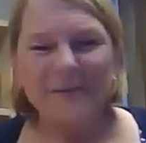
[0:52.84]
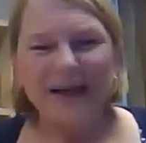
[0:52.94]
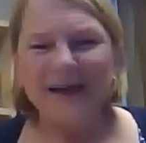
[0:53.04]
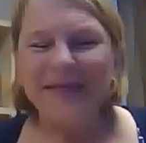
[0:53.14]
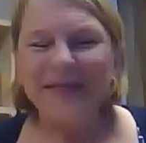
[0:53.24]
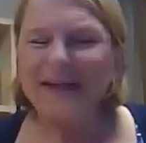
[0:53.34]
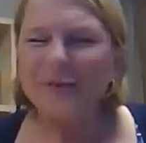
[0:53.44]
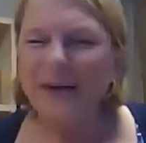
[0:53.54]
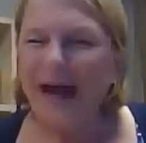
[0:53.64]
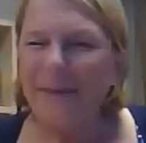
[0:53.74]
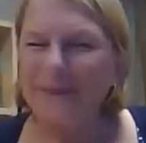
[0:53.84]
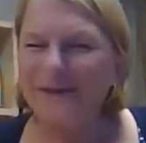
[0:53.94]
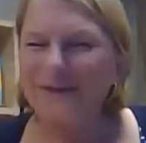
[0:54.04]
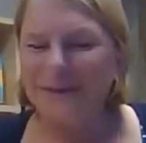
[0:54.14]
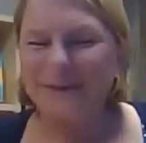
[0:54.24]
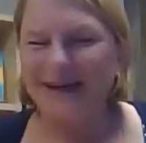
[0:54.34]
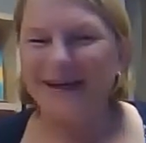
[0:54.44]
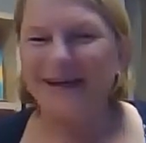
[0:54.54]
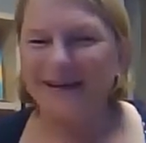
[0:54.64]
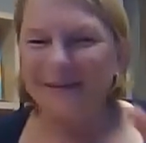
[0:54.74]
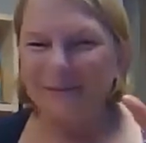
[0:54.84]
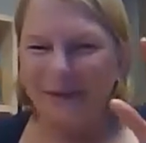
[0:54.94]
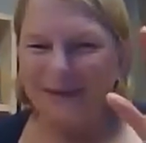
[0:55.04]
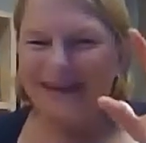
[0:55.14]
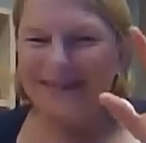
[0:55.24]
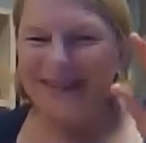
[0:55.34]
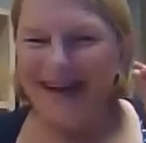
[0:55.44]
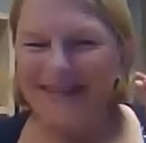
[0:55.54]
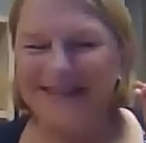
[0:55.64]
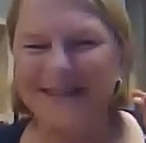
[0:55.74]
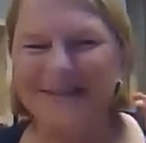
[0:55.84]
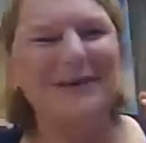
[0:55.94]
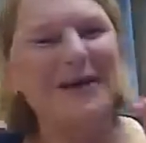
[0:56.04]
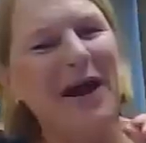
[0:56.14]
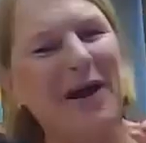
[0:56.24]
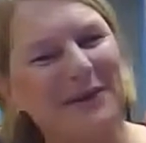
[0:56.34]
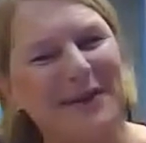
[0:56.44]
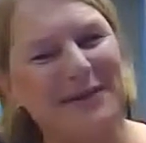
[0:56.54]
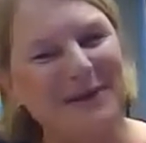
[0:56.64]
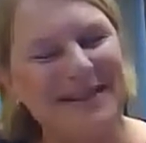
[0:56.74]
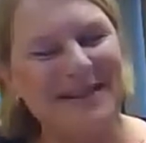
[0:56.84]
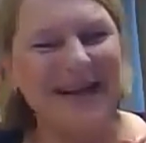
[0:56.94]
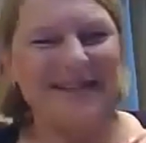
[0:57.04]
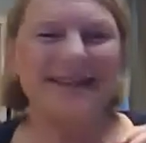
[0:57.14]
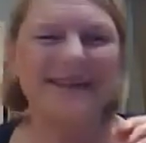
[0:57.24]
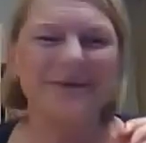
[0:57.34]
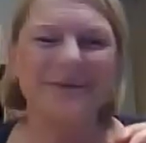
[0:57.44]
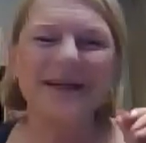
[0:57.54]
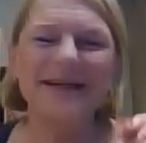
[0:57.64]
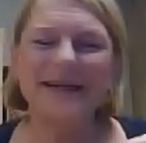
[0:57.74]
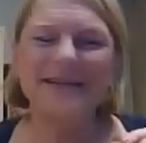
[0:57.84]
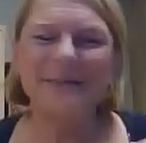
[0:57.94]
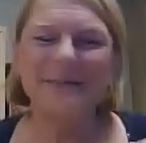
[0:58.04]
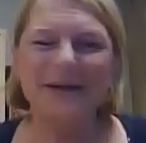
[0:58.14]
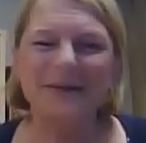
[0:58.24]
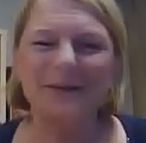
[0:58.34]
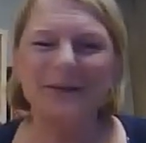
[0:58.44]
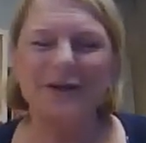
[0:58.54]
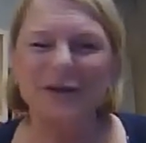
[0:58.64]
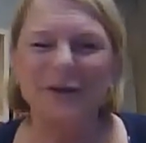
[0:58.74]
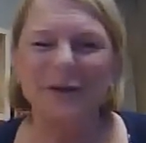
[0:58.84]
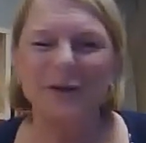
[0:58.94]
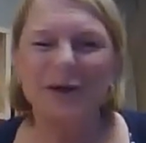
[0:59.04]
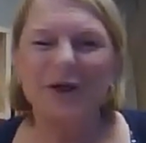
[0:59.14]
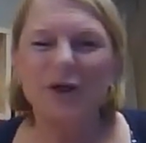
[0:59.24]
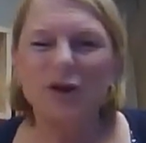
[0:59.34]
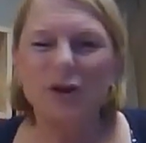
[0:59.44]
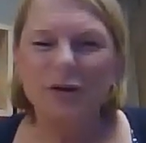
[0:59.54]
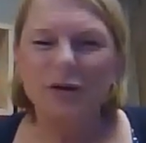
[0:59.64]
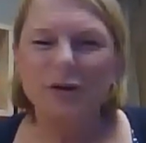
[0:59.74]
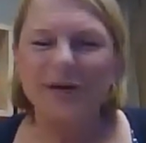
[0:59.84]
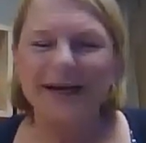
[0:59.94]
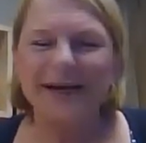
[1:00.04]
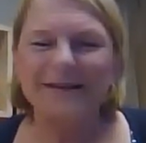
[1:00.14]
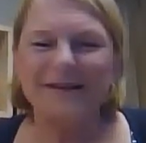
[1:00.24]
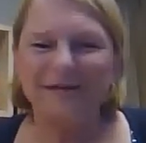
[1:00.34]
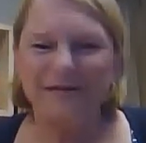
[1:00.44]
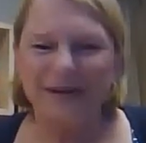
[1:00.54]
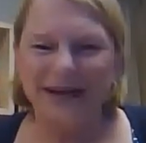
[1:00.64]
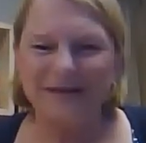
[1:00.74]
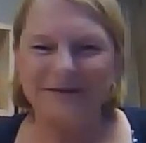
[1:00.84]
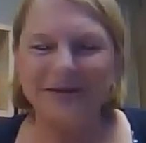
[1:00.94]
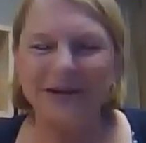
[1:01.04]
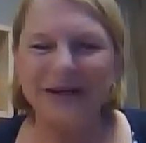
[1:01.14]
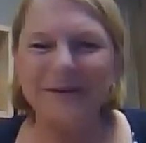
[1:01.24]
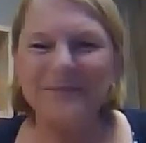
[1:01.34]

And that's what happens when we multitask, because we're not really multitasking. It really isn't possible to do two things effectively